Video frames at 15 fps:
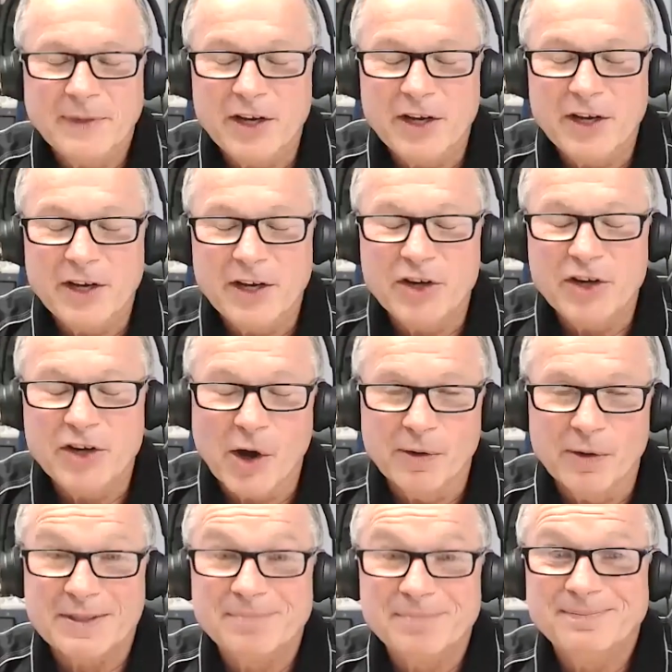Very well said.
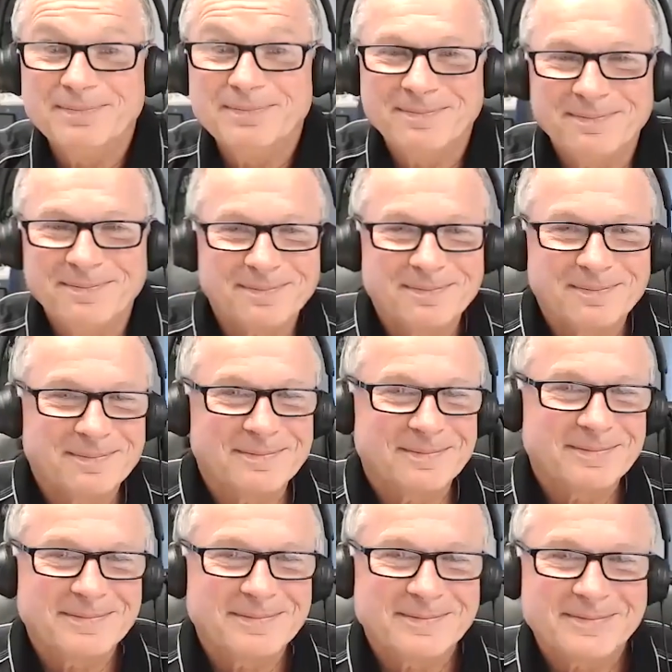
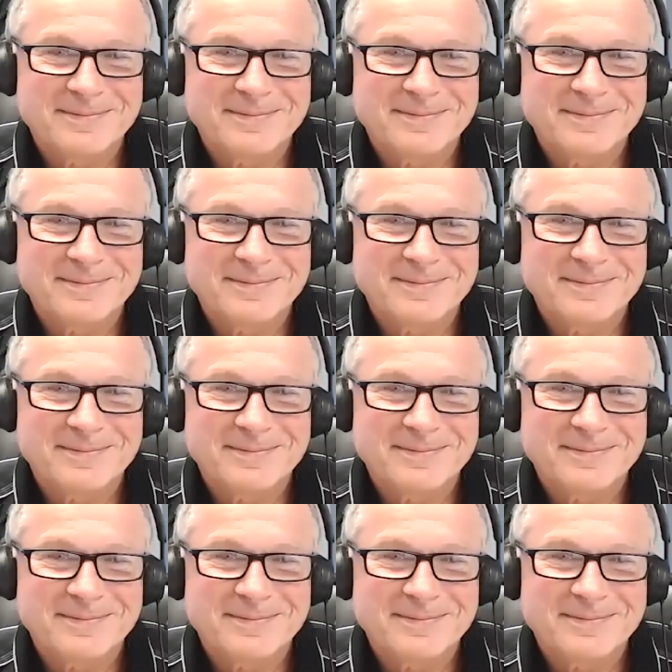Yep,